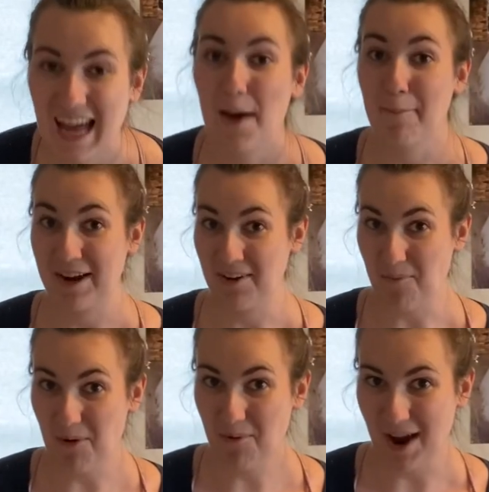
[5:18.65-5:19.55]
My
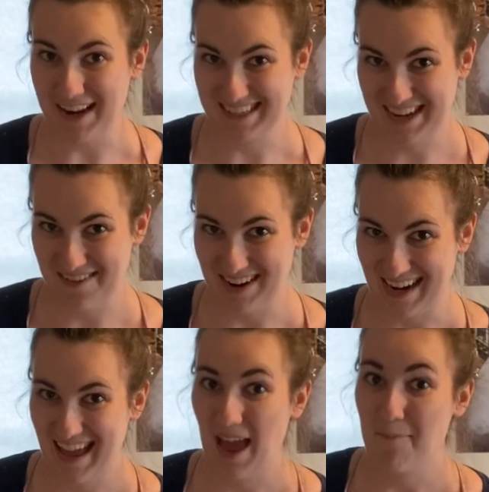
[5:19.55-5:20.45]
number one is coming,
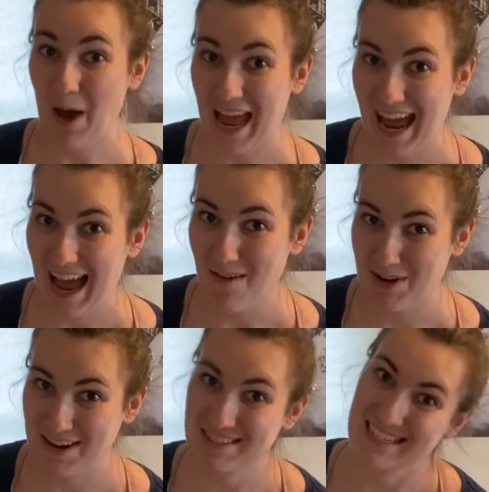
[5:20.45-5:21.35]
but I'm gonna
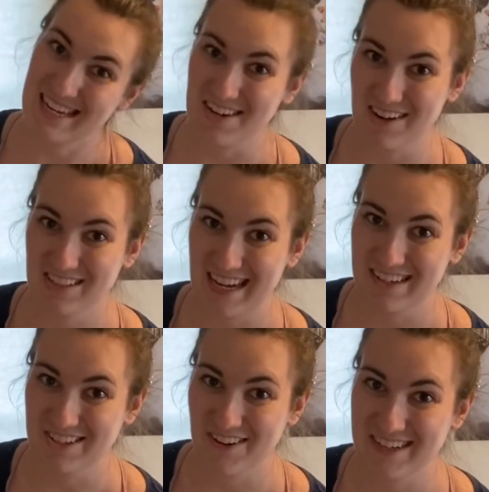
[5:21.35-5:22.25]
have to take you outside to
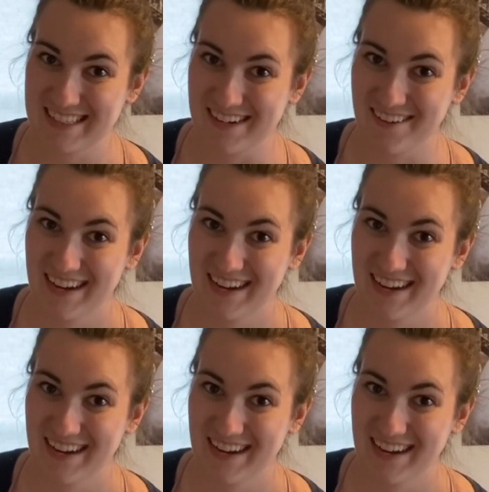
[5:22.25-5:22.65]
show it to you.